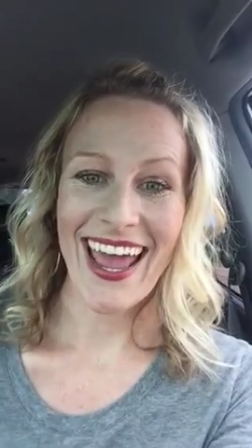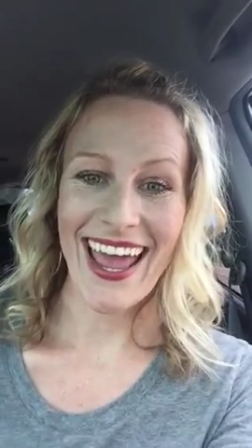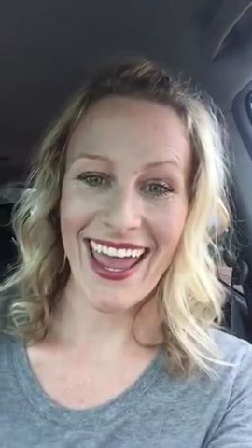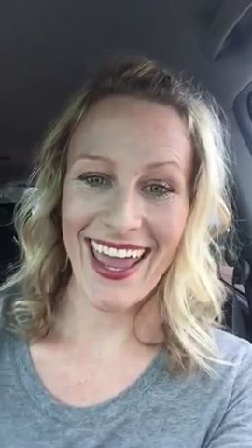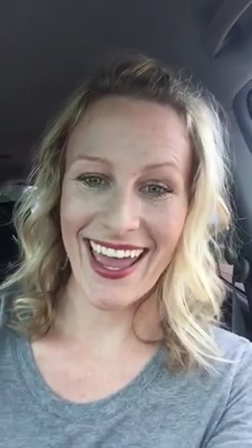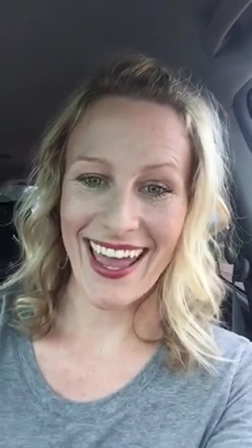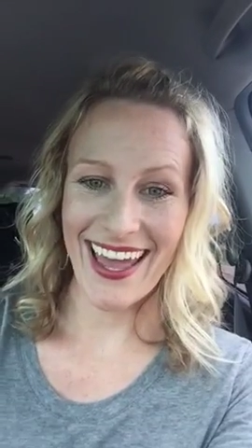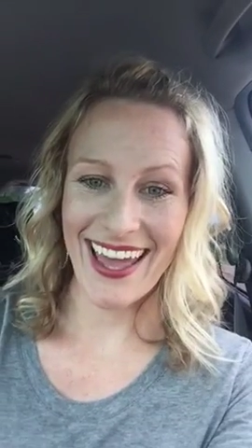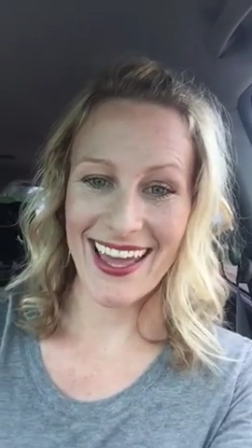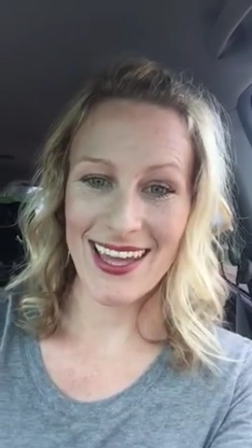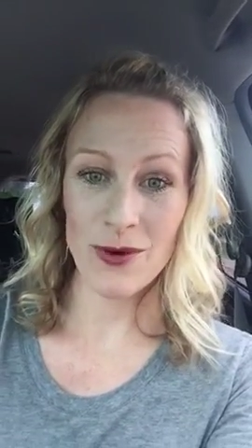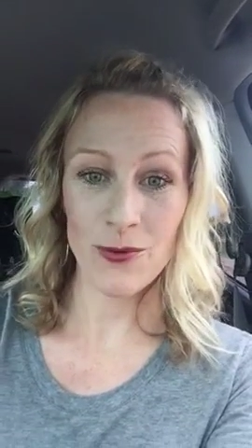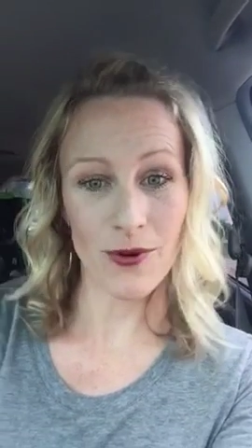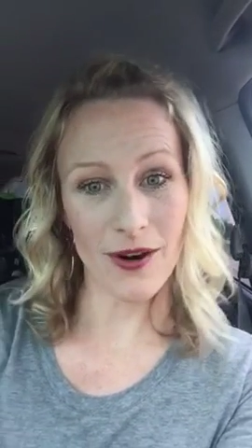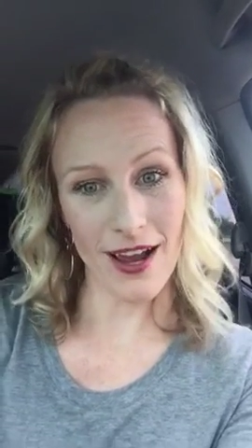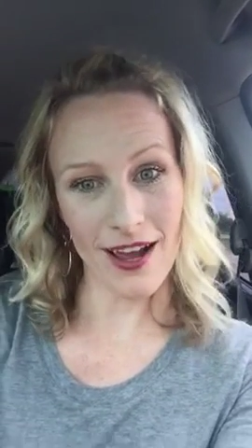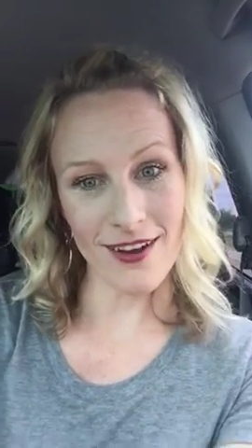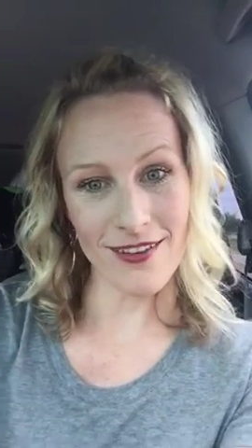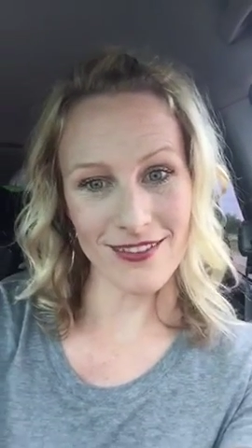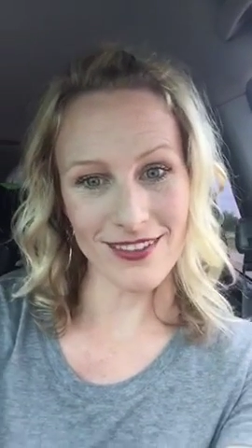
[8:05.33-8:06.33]
And we're
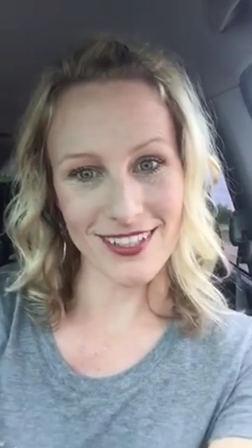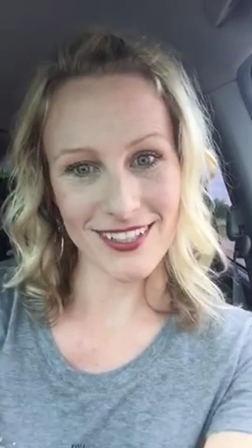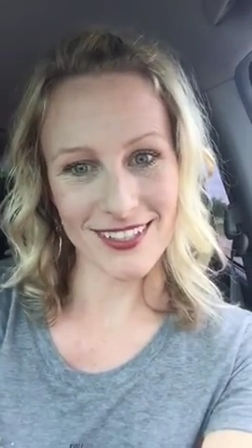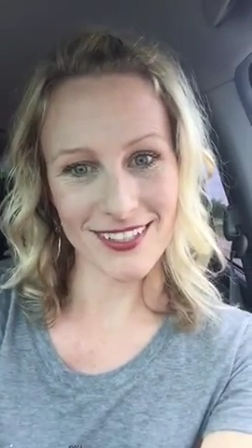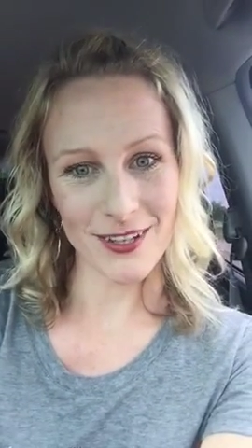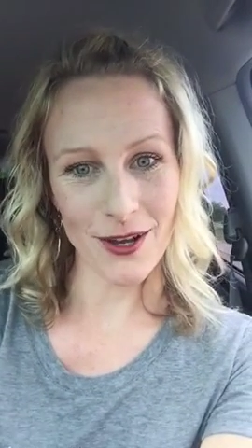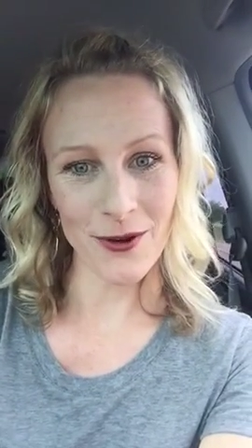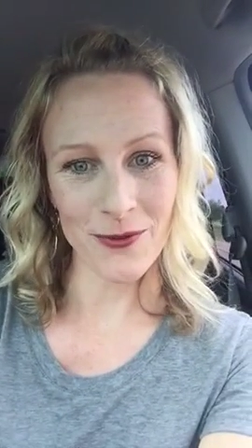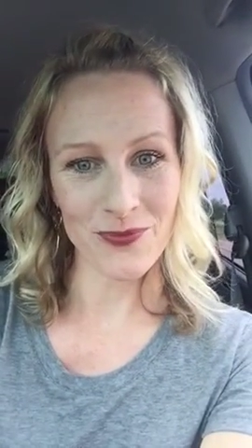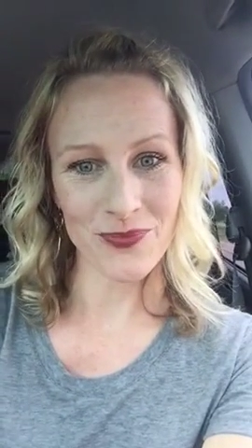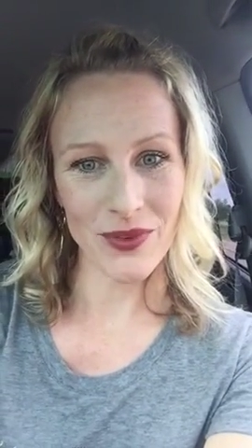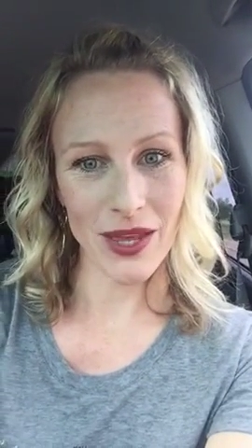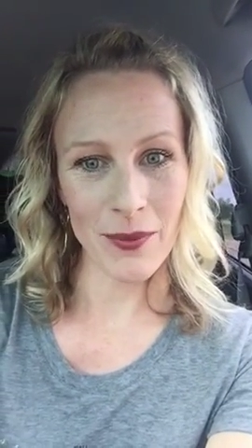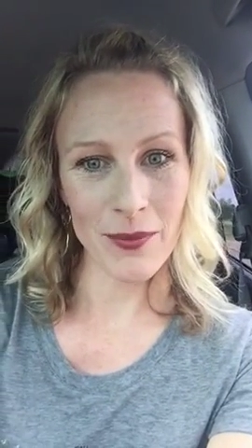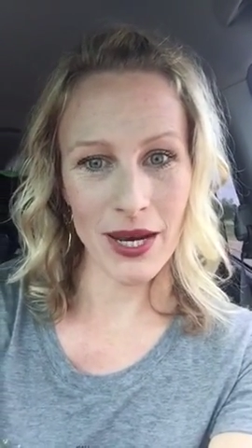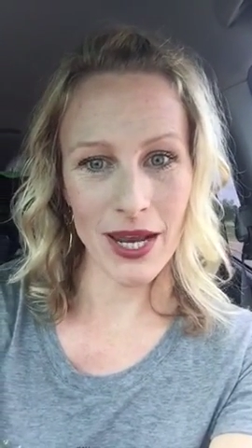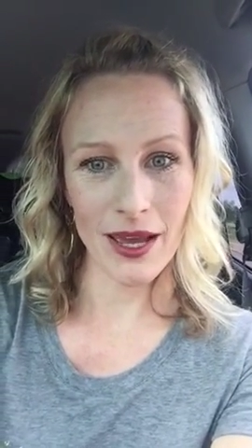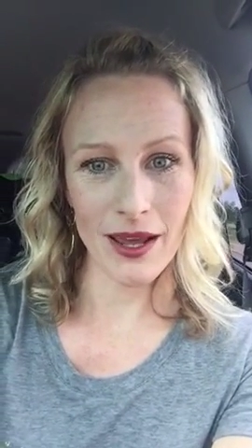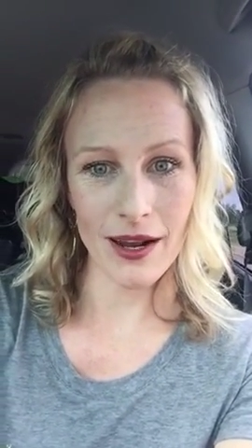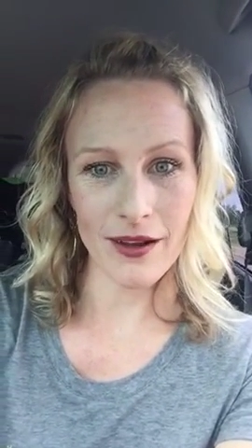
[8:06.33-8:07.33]
out. So I'm
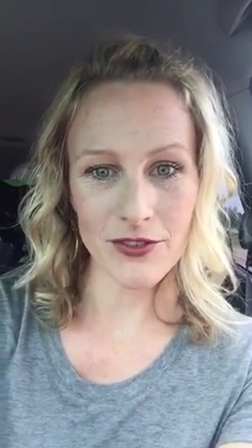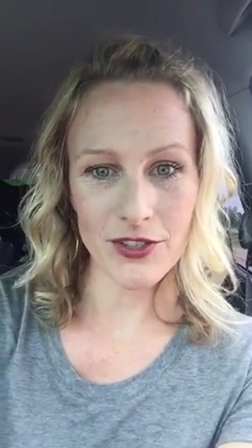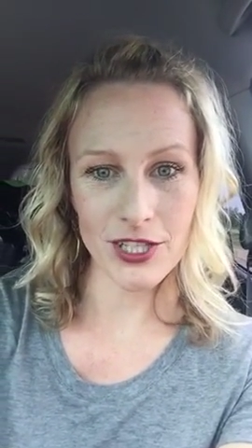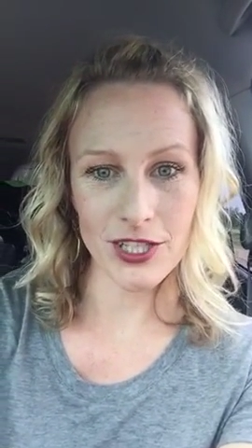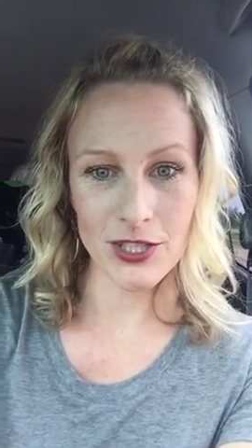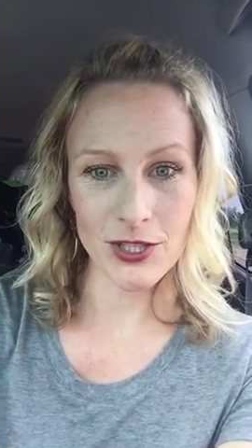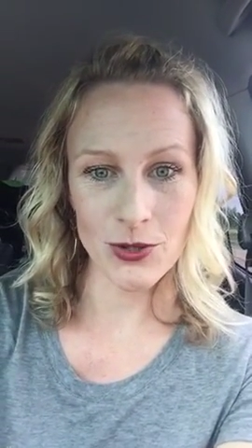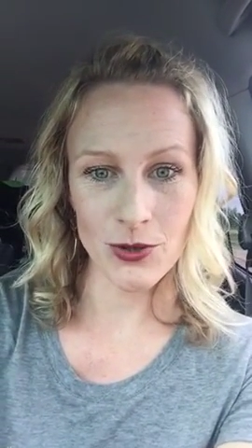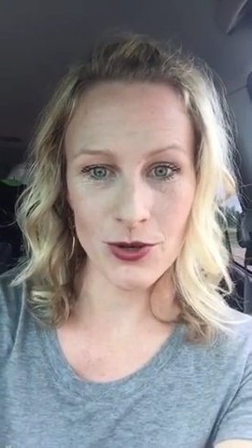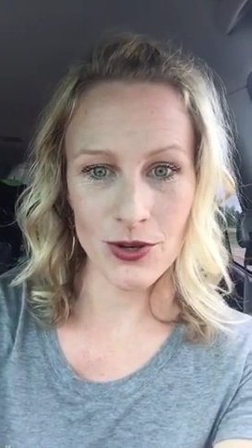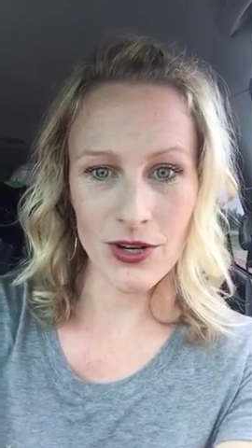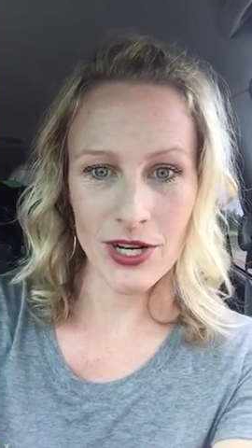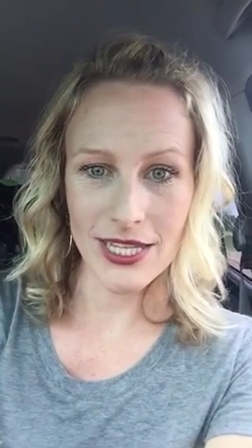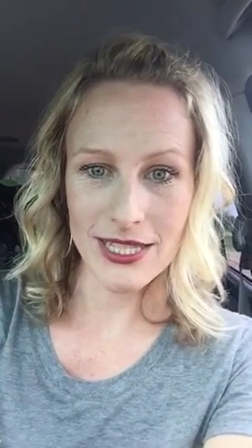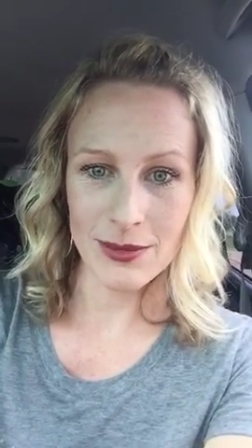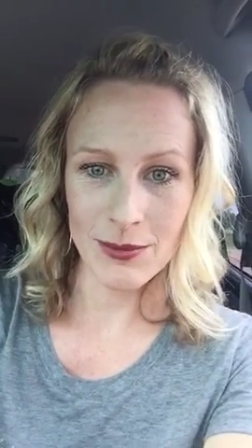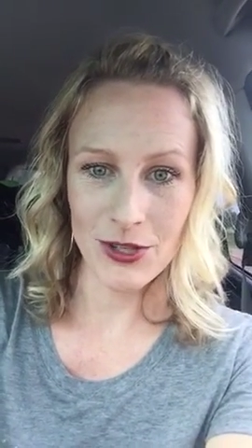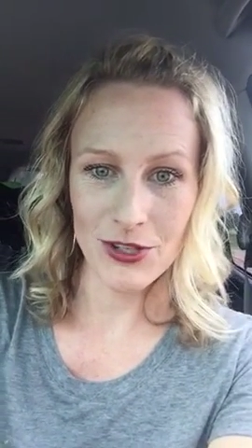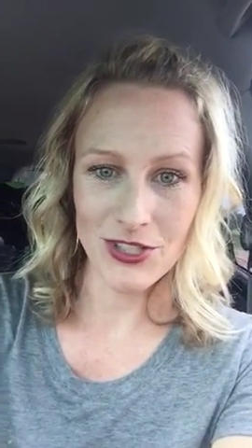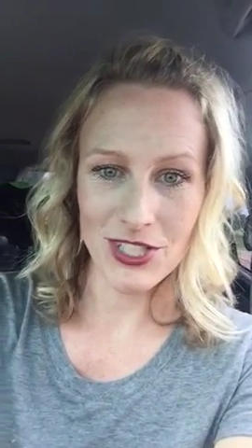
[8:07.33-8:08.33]
going to head off to the store, get
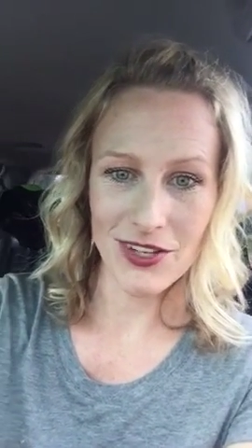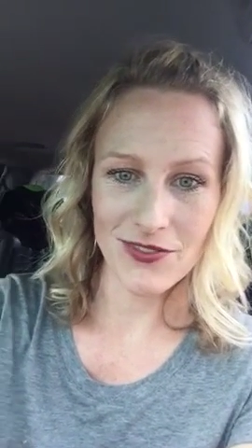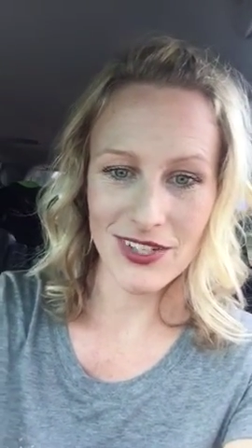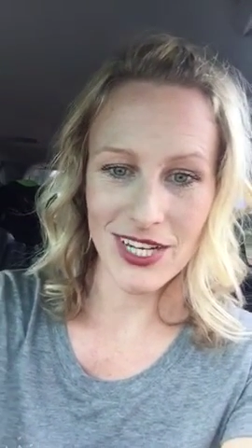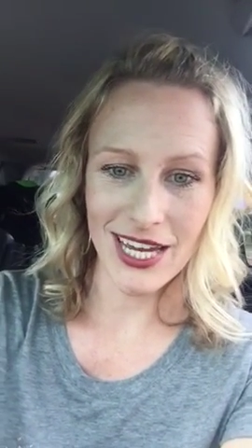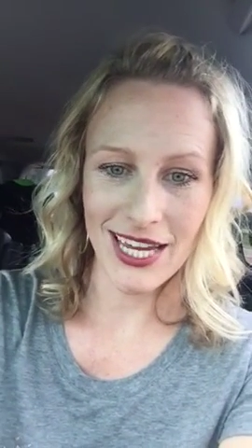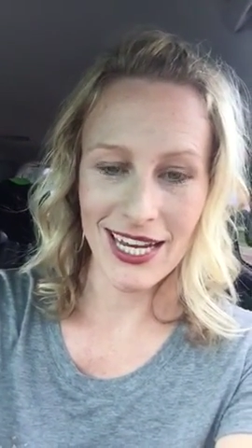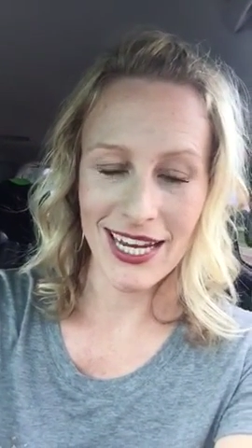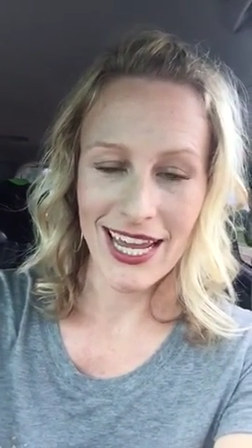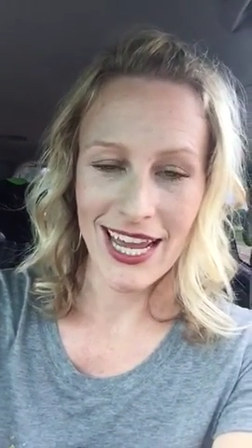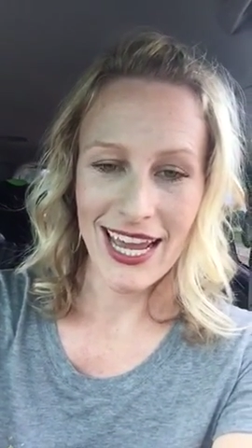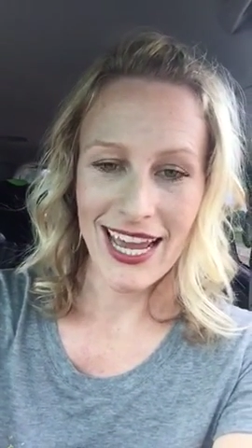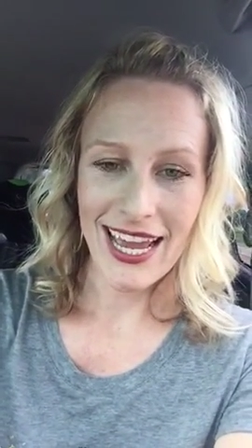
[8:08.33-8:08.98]
some other stuff done,